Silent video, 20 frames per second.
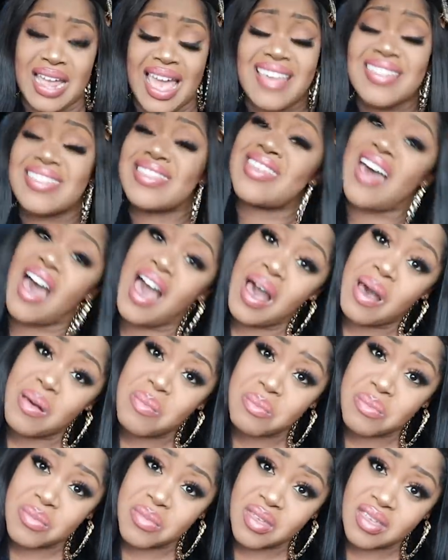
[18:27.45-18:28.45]
A
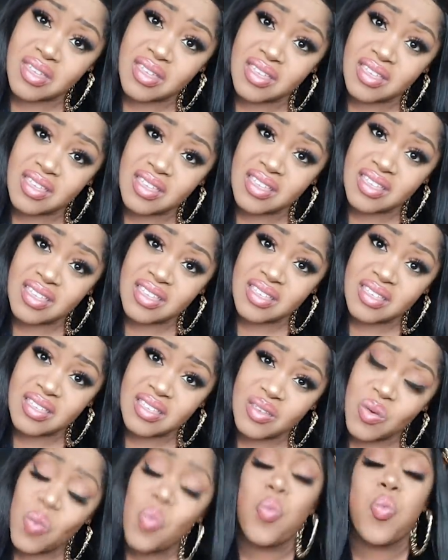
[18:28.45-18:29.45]
thumb.
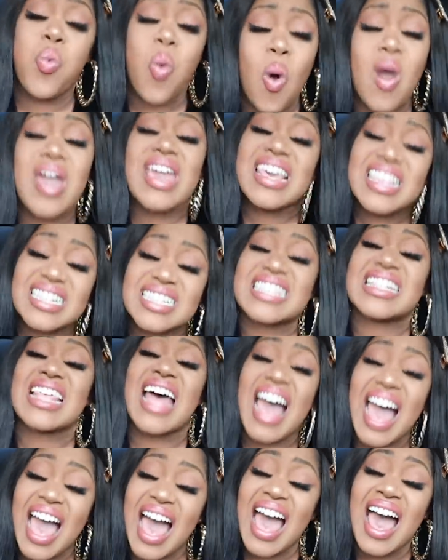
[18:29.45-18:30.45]
What is
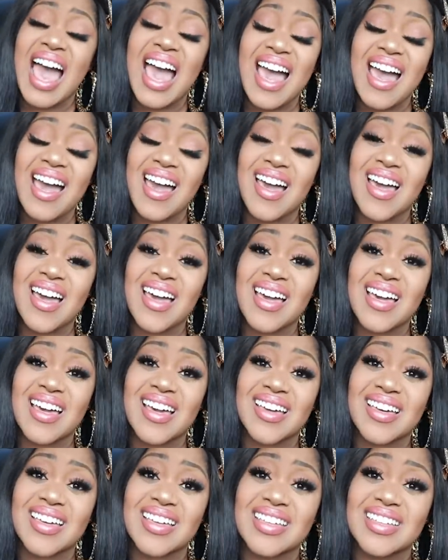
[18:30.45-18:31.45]

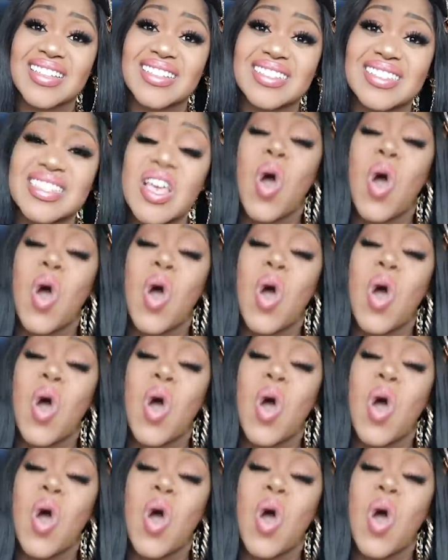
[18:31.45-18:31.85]
that?